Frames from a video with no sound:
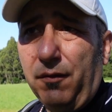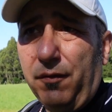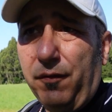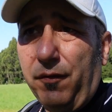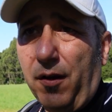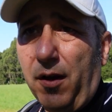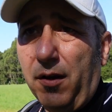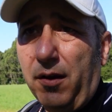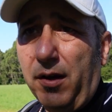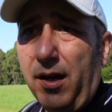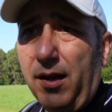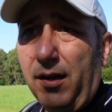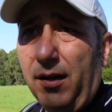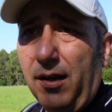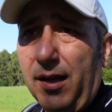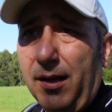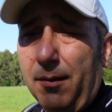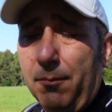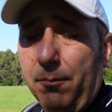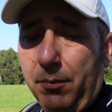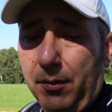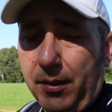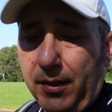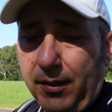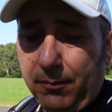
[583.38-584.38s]

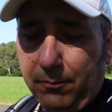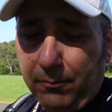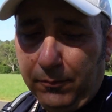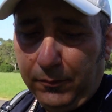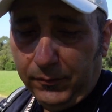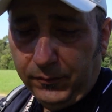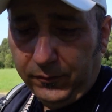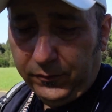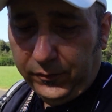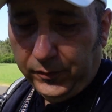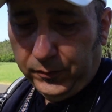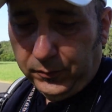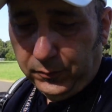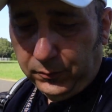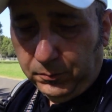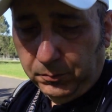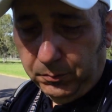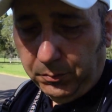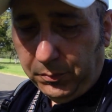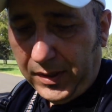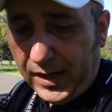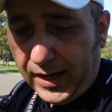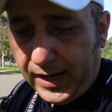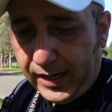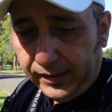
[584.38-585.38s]
Photolab film
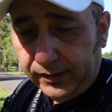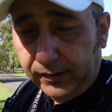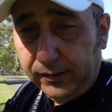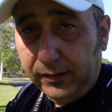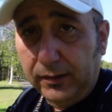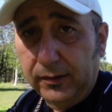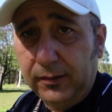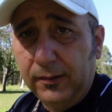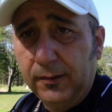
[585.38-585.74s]
pack,